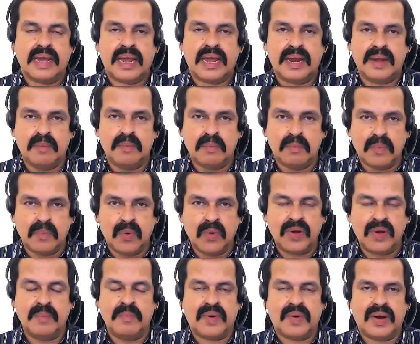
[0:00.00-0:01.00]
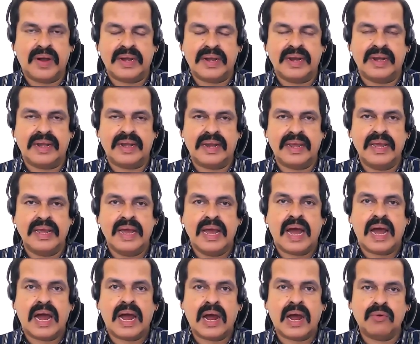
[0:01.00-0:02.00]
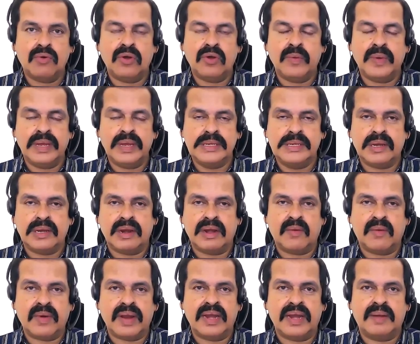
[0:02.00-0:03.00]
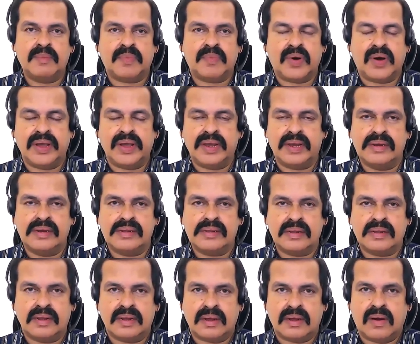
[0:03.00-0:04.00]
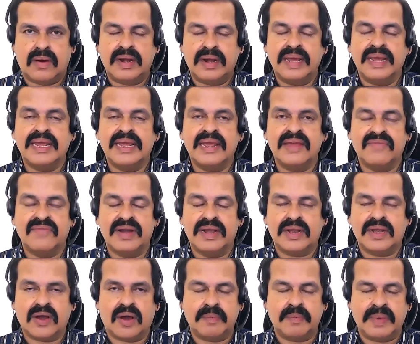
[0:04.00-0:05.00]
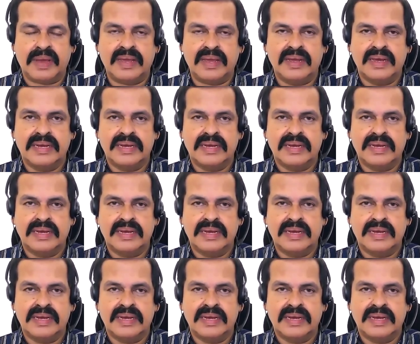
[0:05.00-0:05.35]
and more importantly, how do we generate points on a given topic